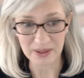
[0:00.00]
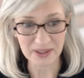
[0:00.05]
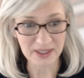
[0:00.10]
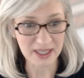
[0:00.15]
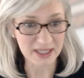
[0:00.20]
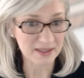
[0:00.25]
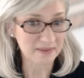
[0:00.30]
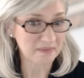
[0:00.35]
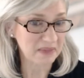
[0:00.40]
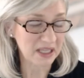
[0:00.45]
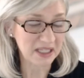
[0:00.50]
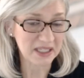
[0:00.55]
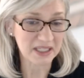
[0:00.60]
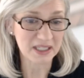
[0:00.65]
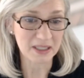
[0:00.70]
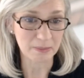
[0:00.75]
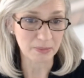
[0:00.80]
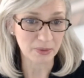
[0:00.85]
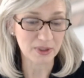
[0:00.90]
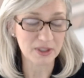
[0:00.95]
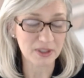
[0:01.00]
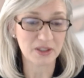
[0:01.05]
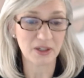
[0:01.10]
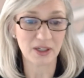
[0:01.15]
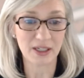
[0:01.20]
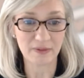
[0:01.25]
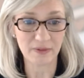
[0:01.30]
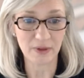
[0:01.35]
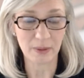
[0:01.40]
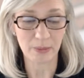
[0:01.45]
That's simple. It's not
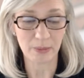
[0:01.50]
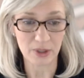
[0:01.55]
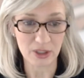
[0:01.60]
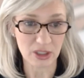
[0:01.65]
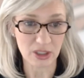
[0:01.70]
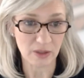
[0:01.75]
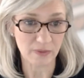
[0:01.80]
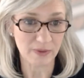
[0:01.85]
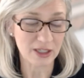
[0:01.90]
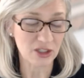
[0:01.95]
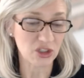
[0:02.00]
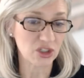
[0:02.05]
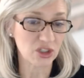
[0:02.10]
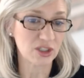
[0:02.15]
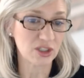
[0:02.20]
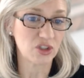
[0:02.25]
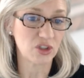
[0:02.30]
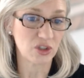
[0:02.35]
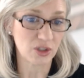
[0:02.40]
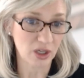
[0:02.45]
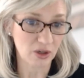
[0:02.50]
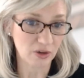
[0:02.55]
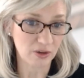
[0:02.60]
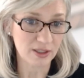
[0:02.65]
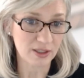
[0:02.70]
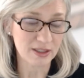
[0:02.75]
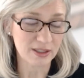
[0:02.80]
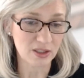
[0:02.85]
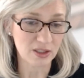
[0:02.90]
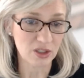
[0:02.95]
even a bridge loan. That's just your current
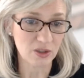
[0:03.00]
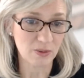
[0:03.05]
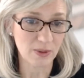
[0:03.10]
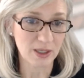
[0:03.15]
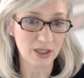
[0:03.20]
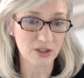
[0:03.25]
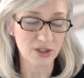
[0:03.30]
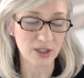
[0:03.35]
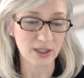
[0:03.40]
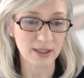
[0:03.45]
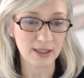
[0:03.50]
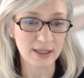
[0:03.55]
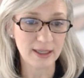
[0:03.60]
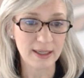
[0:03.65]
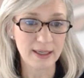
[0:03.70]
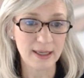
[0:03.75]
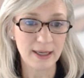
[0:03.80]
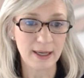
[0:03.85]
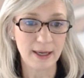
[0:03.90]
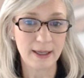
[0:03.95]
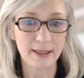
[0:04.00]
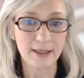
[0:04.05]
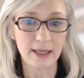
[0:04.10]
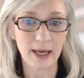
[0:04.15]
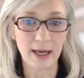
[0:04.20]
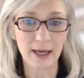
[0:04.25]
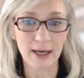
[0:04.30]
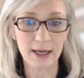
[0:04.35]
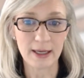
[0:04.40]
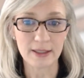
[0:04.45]
situation.
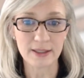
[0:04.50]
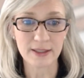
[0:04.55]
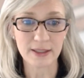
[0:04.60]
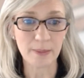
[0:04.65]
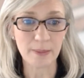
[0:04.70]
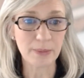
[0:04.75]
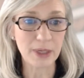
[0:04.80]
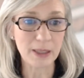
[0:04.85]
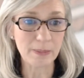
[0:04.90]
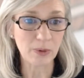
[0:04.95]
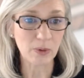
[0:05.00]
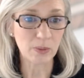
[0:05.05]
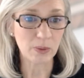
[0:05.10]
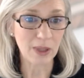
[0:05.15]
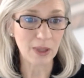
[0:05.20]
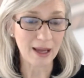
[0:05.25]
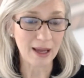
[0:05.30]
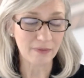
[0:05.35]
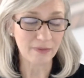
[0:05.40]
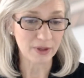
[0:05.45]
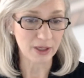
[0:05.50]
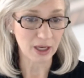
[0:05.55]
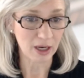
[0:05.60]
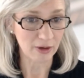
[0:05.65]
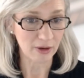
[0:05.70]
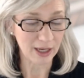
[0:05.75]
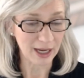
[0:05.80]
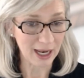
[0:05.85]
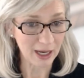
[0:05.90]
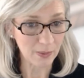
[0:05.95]
Some people will have a
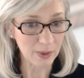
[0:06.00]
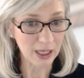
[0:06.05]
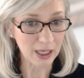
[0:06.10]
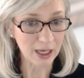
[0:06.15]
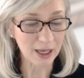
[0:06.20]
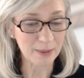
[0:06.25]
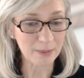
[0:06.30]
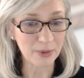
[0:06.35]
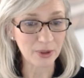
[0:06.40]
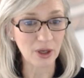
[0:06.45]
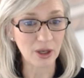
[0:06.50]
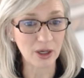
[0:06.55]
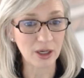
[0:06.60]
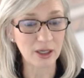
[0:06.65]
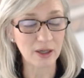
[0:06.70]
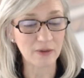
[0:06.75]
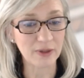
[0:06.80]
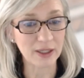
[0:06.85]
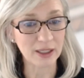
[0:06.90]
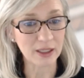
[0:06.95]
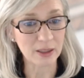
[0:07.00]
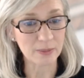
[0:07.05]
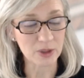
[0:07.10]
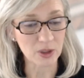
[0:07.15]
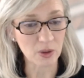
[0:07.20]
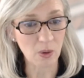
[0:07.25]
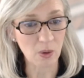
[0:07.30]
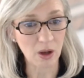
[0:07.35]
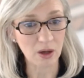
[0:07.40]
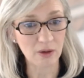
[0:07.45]
current equity line, but not enough income to
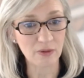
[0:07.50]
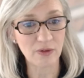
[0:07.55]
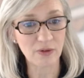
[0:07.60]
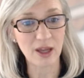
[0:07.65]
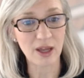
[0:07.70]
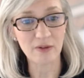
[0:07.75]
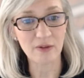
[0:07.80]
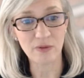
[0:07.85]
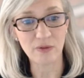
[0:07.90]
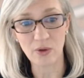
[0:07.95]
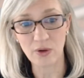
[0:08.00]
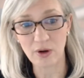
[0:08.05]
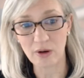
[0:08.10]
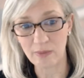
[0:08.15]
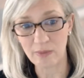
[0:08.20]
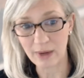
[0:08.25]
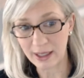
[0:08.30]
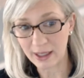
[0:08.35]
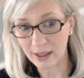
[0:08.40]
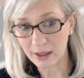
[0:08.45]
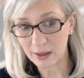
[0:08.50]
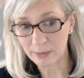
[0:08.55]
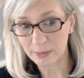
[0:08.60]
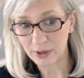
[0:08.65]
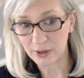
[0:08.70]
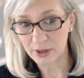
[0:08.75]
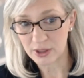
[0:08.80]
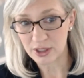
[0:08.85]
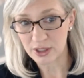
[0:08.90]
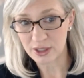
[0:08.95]
qualify for a regular
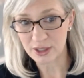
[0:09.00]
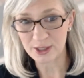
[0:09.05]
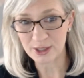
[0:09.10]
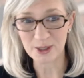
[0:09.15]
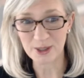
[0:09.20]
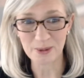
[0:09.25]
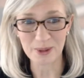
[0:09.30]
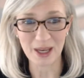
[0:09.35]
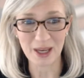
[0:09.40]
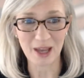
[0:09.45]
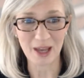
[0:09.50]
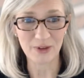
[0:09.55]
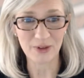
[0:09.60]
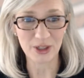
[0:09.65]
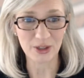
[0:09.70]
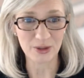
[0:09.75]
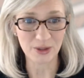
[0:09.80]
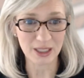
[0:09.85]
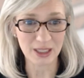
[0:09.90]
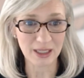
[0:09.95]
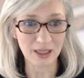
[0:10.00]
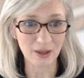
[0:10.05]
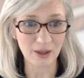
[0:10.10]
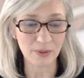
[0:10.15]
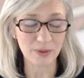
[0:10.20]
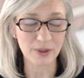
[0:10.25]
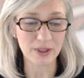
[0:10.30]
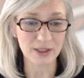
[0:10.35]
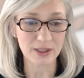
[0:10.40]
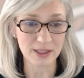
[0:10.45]
purchase. So we have a unique
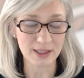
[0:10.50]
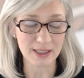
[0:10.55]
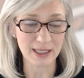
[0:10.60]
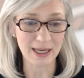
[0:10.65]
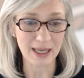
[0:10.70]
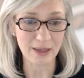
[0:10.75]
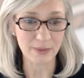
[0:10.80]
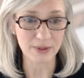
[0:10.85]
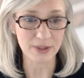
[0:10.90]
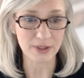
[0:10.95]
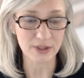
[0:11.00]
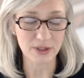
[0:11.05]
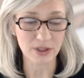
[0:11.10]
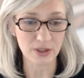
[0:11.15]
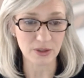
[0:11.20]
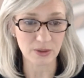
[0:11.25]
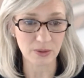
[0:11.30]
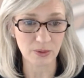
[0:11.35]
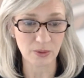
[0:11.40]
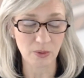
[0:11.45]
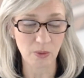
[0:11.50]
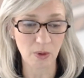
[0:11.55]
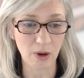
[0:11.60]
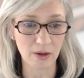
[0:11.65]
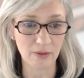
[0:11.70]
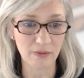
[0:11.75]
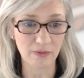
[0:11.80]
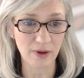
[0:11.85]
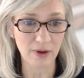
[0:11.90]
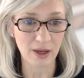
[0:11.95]
loan that does allow us to
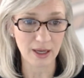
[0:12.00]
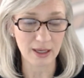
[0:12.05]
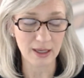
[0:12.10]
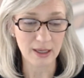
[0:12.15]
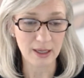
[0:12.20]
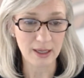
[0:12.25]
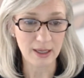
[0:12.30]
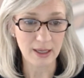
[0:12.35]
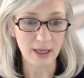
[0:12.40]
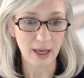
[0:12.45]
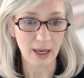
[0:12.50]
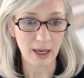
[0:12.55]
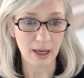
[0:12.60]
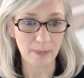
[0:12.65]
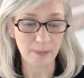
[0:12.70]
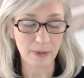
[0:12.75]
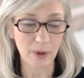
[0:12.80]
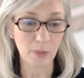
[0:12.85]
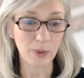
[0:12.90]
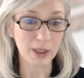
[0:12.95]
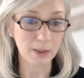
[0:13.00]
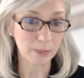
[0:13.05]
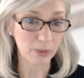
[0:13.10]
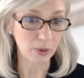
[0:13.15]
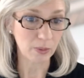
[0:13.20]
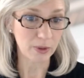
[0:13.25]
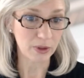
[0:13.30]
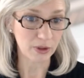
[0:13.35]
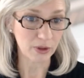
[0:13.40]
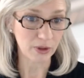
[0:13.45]
qualify that we can put
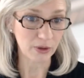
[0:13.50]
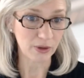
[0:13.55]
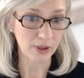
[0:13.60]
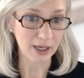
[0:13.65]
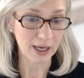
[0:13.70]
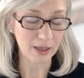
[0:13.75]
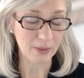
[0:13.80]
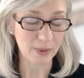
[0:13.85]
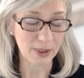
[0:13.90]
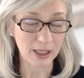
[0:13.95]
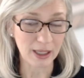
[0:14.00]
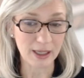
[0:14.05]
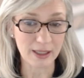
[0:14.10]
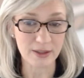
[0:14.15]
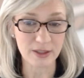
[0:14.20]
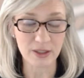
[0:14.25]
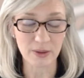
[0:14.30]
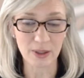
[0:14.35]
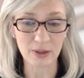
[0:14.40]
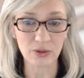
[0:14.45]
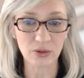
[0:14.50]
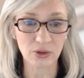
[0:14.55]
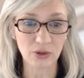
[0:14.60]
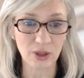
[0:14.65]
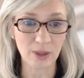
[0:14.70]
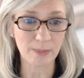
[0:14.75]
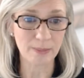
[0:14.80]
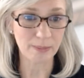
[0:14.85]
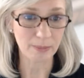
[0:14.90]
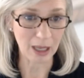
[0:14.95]
with your current equity line. So
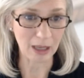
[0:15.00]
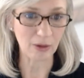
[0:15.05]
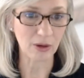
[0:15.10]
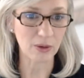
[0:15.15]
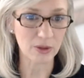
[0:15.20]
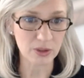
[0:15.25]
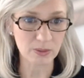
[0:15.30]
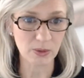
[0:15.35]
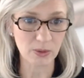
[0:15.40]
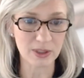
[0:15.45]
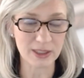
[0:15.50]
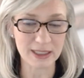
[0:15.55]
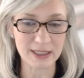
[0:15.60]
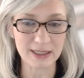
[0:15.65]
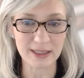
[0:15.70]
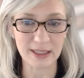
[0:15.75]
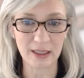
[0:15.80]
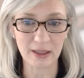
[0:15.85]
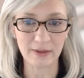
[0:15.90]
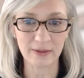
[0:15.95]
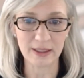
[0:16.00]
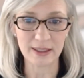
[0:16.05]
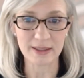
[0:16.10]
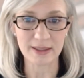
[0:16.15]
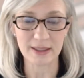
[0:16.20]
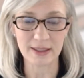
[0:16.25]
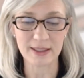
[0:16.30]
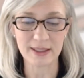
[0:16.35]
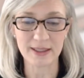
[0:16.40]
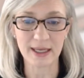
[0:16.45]
I'll go into more detail on these
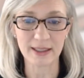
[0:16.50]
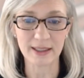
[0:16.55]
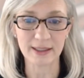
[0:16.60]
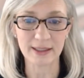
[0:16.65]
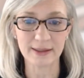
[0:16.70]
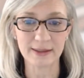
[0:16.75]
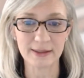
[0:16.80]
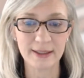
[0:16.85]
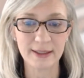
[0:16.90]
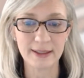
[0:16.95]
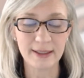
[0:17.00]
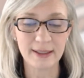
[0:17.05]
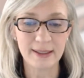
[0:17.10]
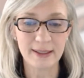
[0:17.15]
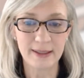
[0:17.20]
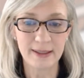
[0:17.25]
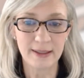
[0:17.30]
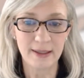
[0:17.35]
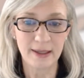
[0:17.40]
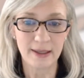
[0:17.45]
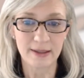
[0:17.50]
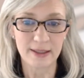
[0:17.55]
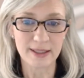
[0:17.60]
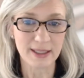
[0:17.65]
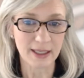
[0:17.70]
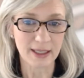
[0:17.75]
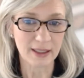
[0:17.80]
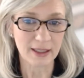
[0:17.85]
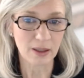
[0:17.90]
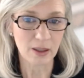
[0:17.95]
in a second. The
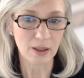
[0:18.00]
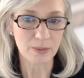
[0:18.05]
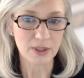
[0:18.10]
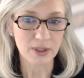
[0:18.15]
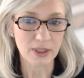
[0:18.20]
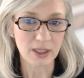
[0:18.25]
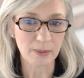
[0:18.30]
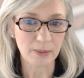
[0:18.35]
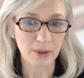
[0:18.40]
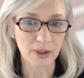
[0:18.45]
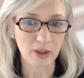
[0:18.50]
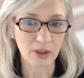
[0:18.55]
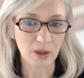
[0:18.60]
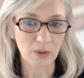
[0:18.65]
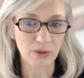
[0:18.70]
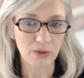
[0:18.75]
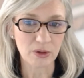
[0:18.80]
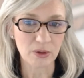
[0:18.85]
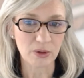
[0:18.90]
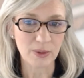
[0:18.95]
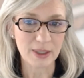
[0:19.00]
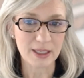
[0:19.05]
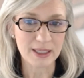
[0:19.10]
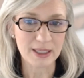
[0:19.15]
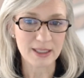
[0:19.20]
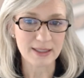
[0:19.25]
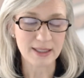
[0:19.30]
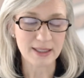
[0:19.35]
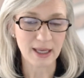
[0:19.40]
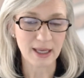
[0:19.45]
second option that I'm going to go through
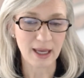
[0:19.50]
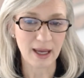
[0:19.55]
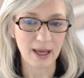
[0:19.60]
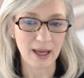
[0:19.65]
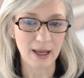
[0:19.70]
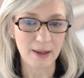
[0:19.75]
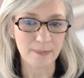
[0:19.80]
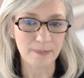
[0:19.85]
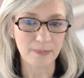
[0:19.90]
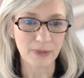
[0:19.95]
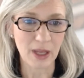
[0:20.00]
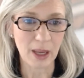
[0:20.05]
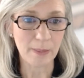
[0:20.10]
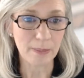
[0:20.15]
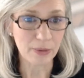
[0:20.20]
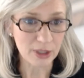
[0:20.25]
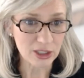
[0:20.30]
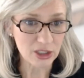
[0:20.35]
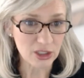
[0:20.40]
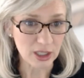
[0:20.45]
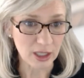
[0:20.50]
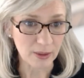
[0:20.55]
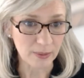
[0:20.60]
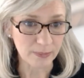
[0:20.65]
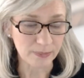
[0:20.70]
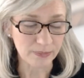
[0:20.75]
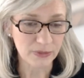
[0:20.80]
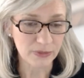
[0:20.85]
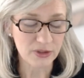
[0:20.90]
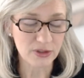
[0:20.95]
is a bridge loan.
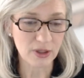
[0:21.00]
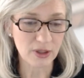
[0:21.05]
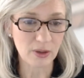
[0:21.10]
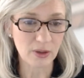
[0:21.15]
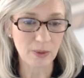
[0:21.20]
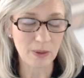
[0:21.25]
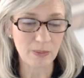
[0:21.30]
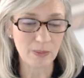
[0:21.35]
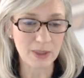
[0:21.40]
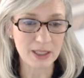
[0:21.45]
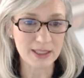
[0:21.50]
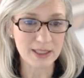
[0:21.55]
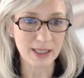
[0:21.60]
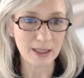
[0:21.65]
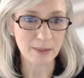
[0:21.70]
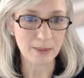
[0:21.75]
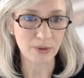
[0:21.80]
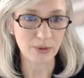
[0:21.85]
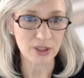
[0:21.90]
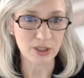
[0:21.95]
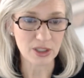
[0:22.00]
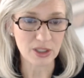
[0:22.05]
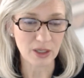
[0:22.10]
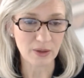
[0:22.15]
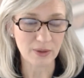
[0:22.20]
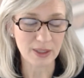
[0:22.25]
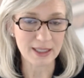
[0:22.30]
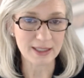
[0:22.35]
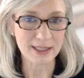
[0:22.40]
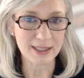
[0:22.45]
So when we say a bridge loan,
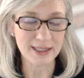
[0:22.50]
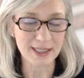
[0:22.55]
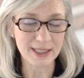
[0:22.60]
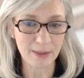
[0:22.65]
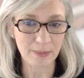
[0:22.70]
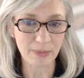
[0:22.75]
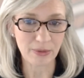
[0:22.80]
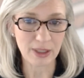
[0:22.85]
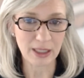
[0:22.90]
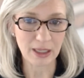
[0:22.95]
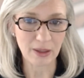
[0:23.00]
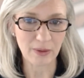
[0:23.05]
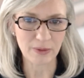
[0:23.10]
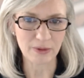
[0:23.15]
it's a temporary loan.